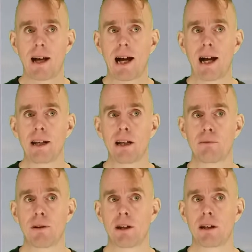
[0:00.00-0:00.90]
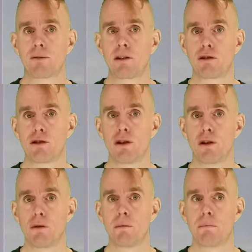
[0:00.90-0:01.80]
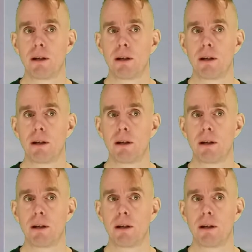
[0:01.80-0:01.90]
and if we think of this tube